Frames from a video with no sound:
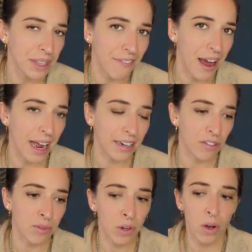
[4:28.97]

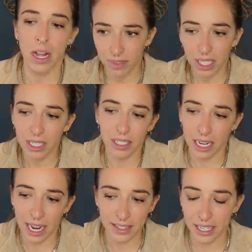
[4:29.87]
vacuum. So
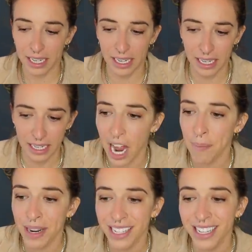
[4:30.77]
I'm
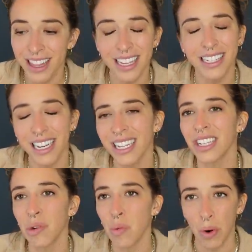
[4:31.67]
gonna say this
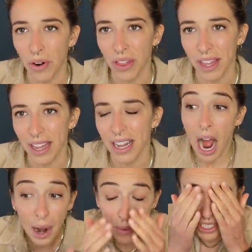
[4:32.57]
isn't worth it.
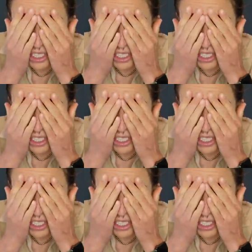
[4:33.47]
I would